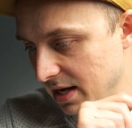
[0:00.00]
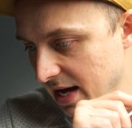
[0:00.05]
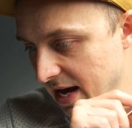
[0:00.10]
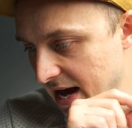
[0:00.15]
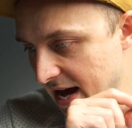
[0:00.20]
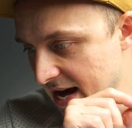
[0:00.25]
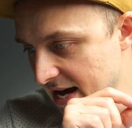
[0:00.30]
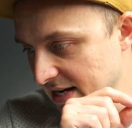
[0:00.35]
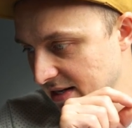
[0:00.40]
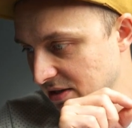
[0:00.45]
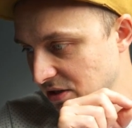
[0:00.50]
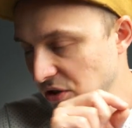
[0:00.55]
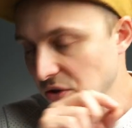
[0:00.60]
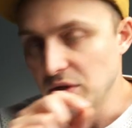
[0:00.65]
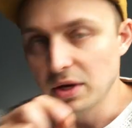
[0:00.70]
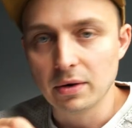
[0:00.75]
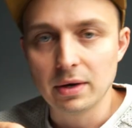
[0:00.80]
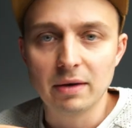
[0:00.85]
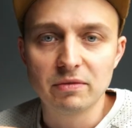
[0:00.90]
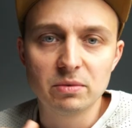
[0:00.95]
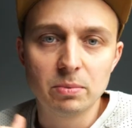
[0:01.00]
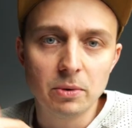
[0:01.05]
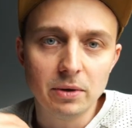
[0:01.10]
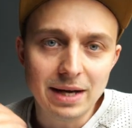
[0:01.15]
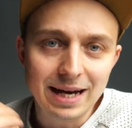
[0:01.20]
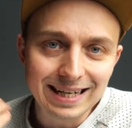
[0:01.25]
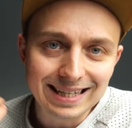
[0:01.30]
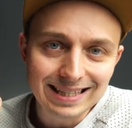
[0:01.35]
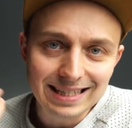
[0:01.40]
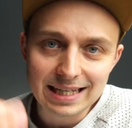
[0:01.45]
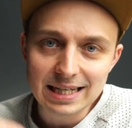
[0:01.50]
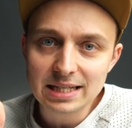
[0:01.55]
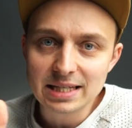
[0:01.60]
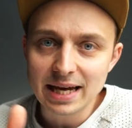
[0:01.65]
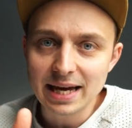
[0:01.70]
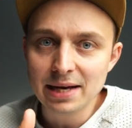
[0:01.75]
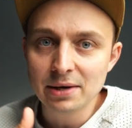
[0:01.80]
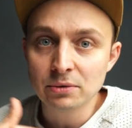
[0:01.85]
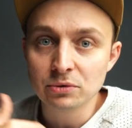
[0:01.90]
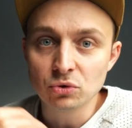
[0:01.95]
And you don't have to put in any
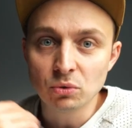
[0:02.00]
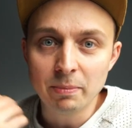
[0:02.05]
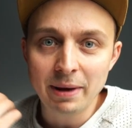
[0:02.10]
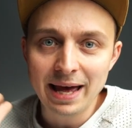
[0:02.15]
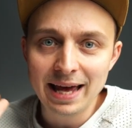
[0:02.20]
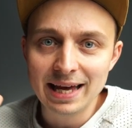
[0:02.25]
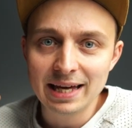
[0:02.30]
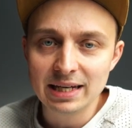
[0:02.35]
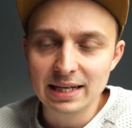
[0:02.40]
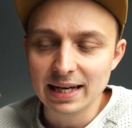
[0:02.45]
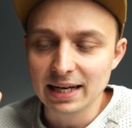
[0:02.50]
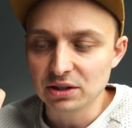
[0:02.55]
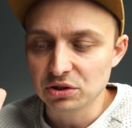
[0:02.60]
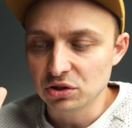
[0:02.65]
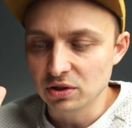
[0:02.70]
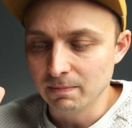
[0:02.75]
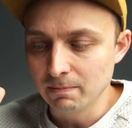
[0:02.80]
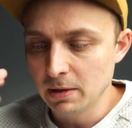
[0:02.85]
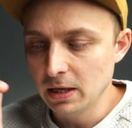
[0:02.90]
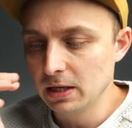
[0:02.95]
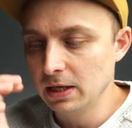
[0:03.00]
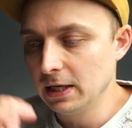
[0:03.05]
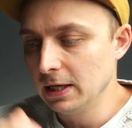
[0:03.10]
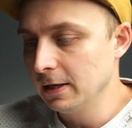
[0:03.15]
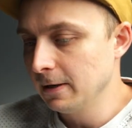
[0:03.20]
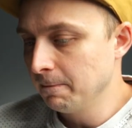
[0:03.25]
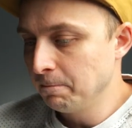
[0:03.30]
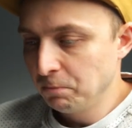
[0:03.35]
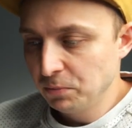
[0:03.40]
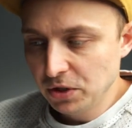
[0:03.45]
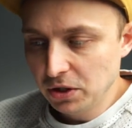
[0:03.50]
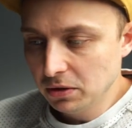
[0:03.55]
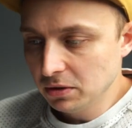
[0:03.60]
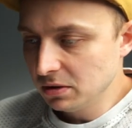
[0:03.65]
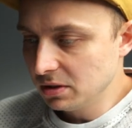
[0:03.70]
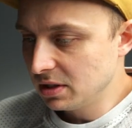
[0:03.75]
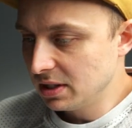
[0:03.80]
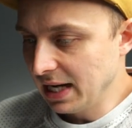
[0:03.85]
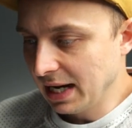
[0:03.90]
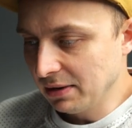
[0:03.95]
details or pay any extra money. You can
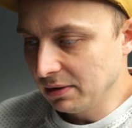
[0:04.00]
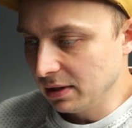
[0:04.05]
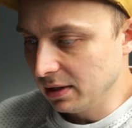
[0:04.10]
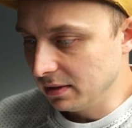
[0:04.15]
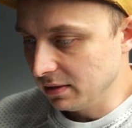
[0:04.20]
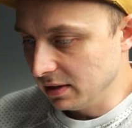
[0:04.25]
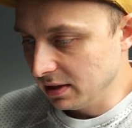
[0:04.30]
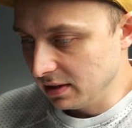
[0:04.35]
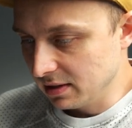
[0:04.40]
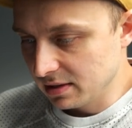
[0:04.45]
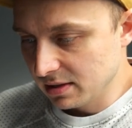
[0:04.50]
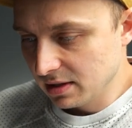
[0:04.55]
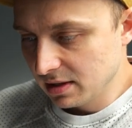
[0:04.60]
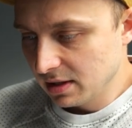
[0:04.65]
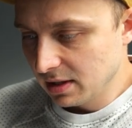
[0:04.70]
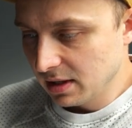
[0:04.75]
just download these.